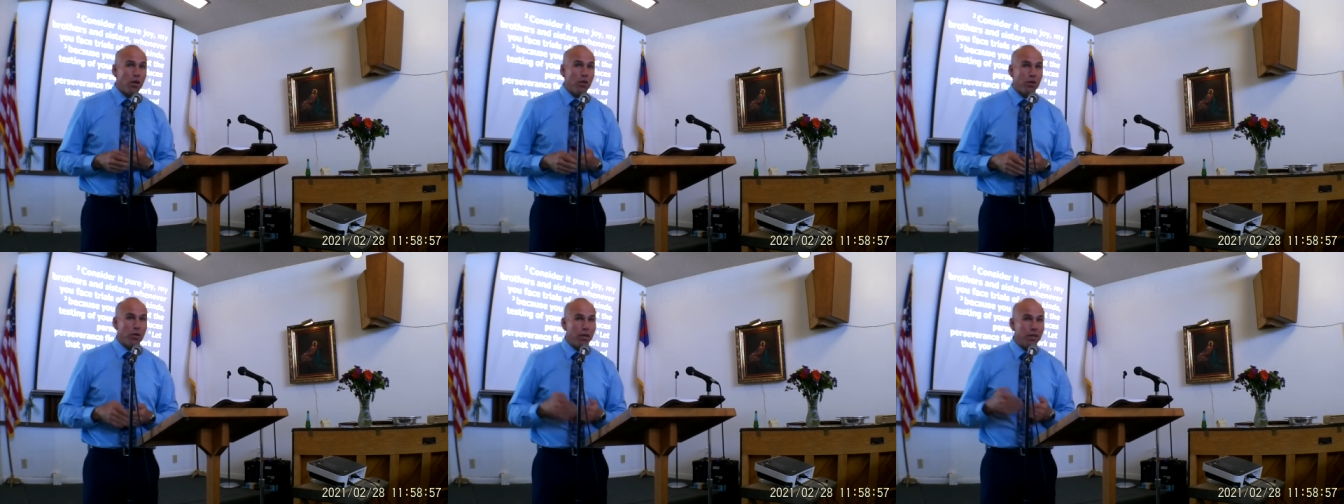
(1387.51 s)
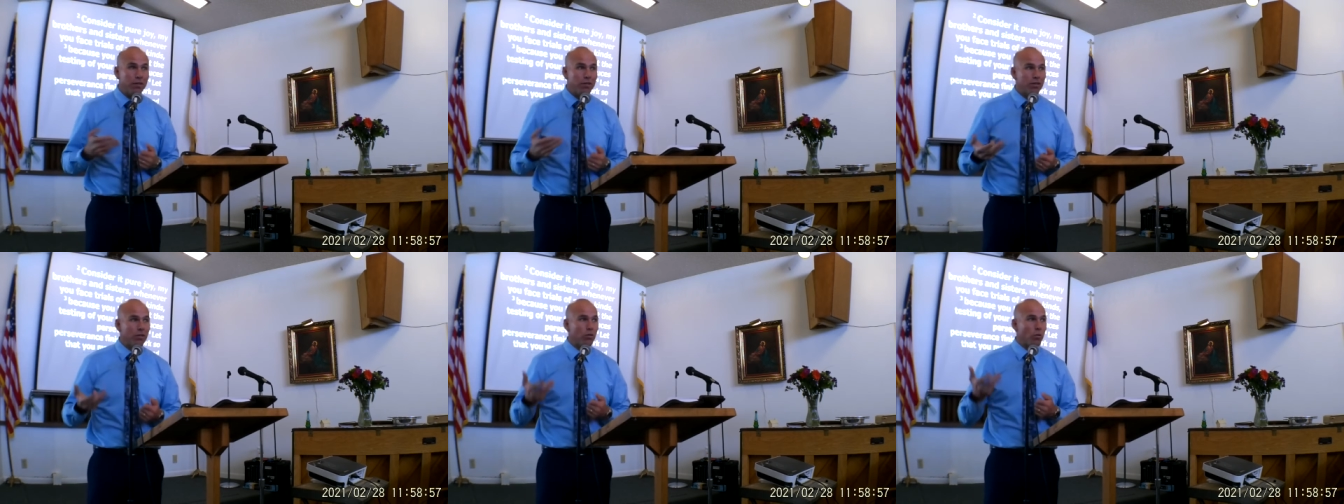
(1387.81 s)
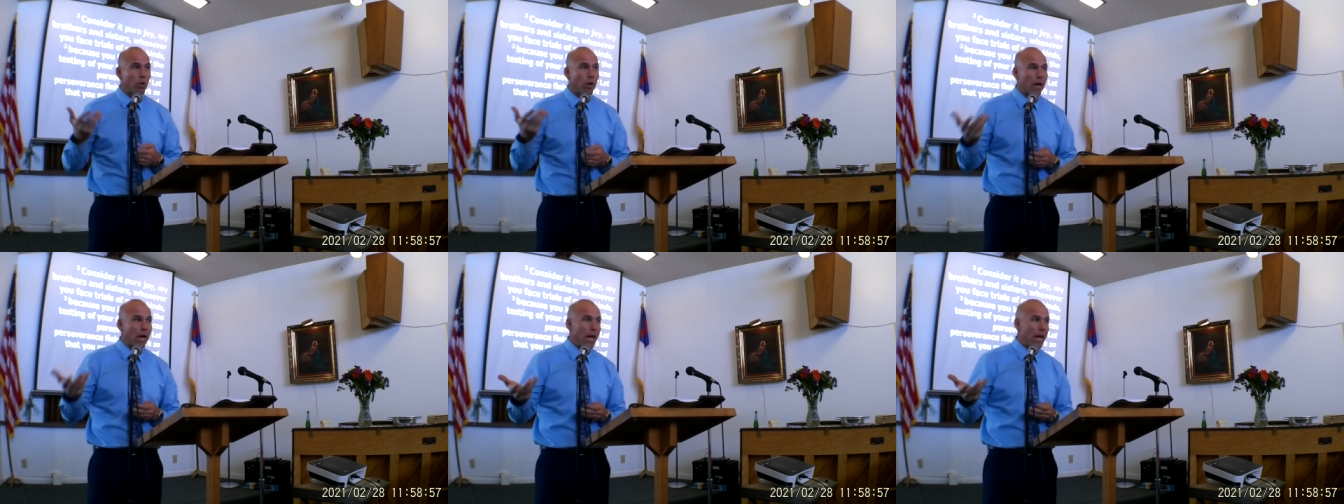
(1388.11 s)
This is
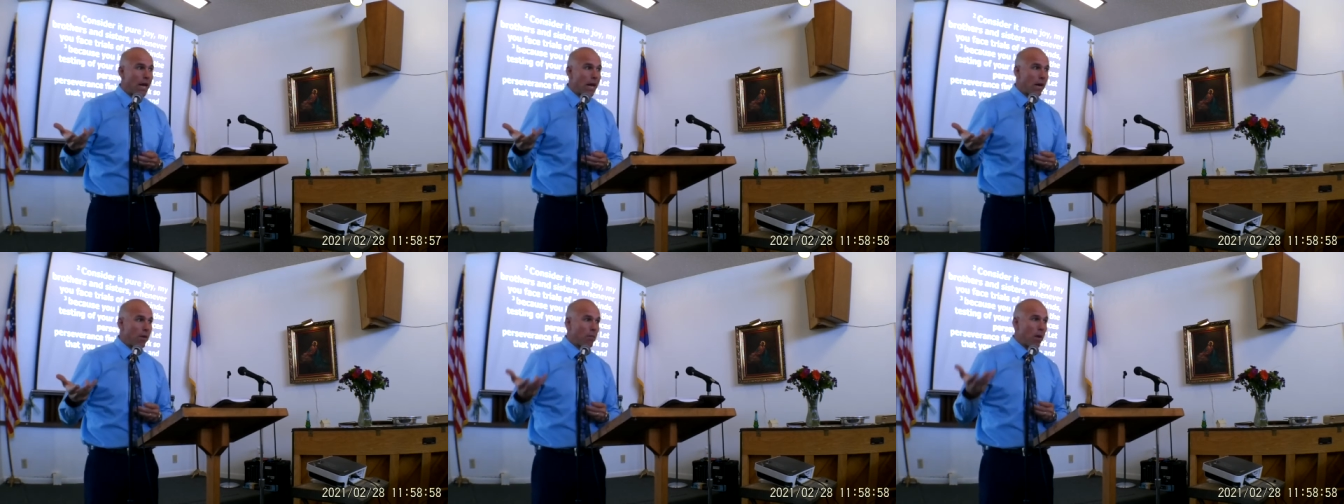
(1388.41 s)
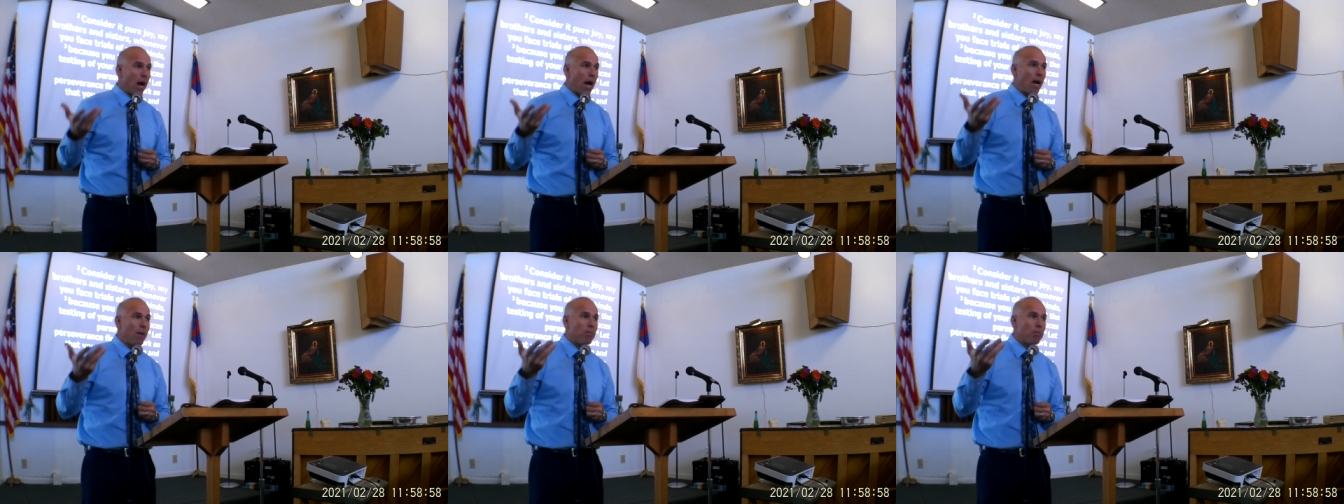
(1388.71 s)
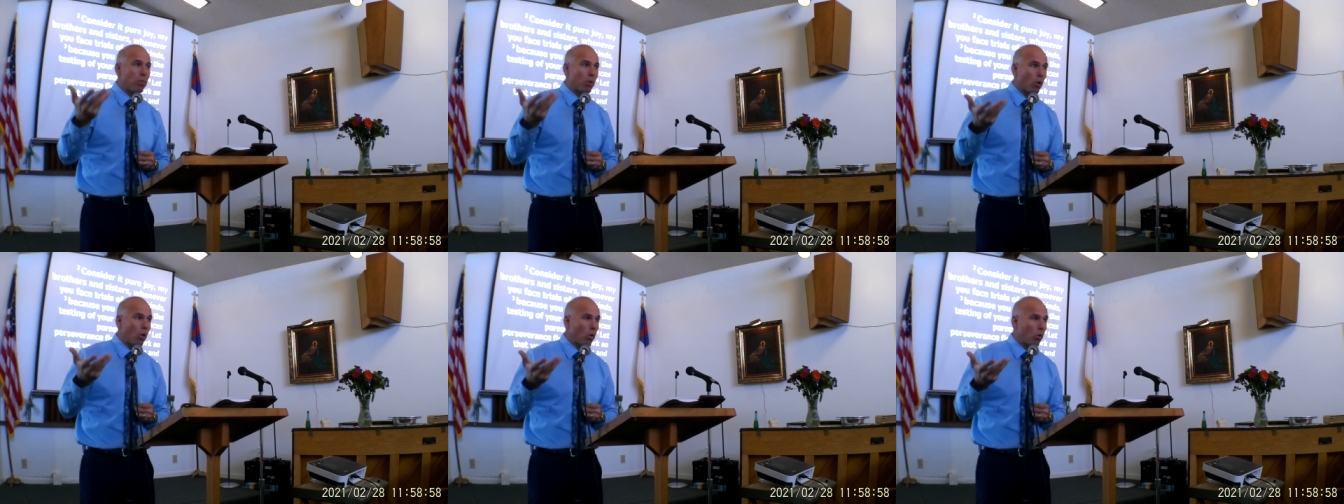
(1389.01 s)
what I am. I'm
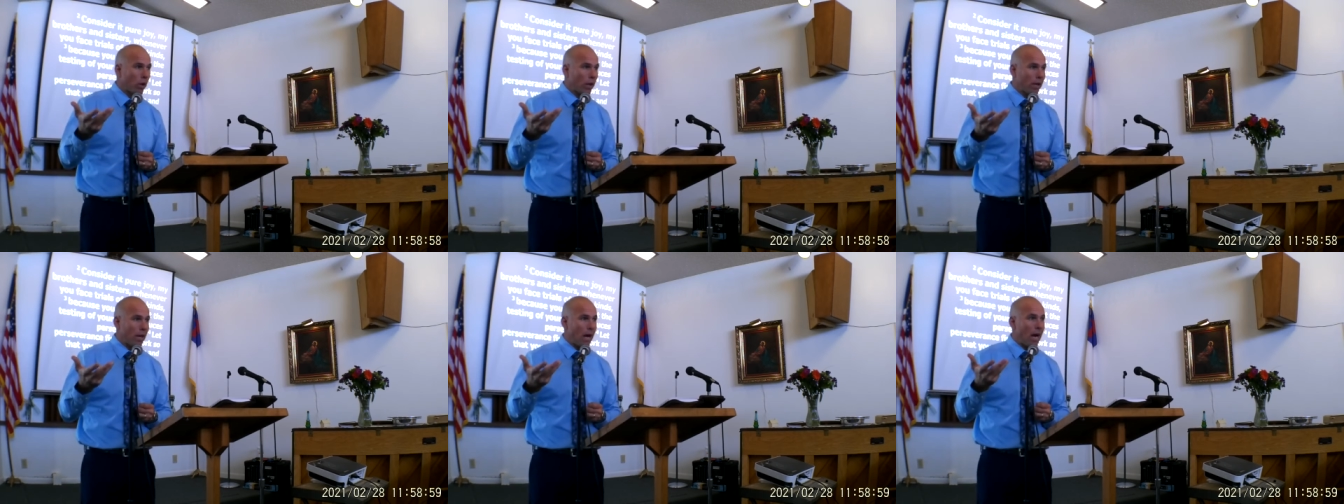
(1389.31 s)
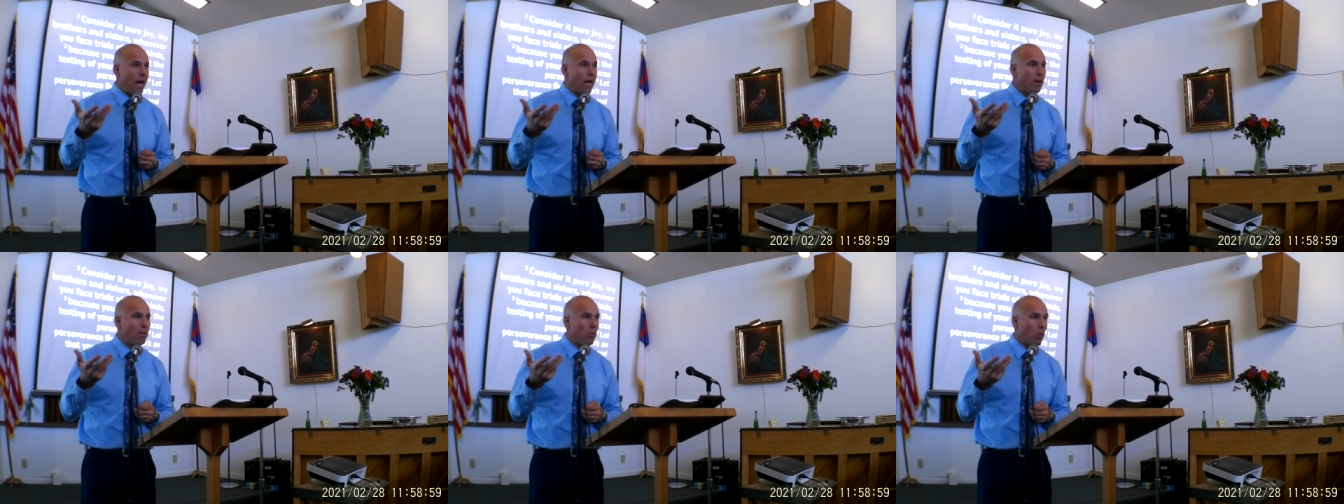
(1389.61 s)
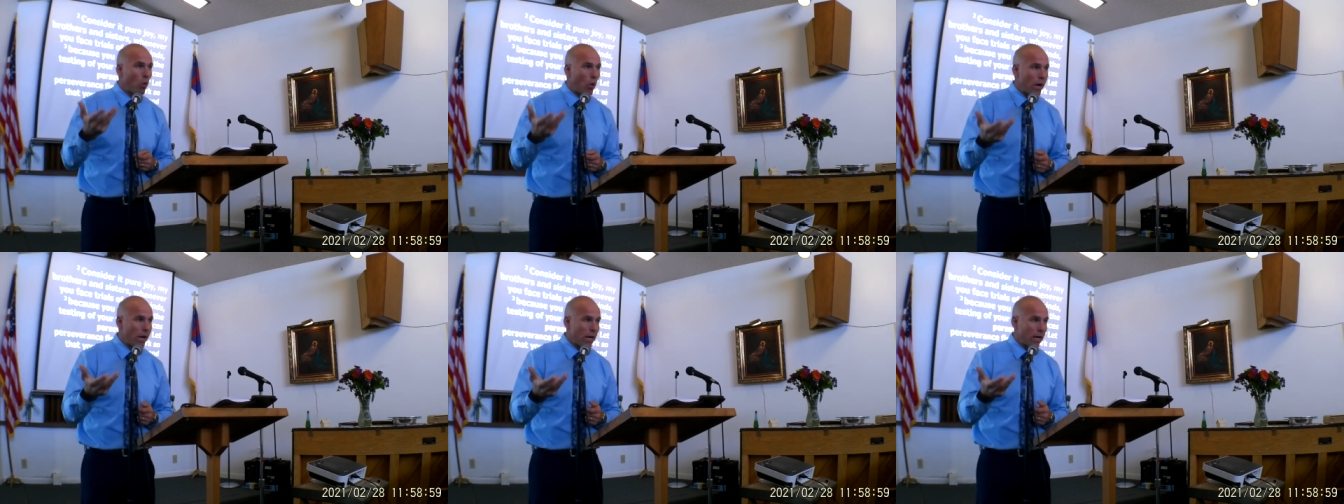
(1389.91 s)
broken. I
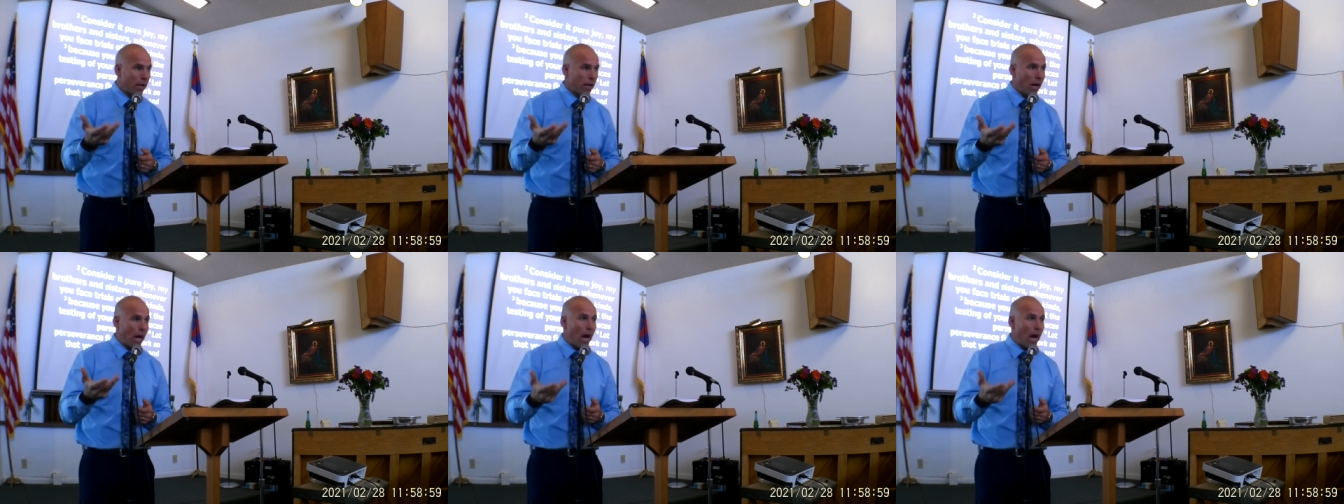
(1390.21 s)
am weak.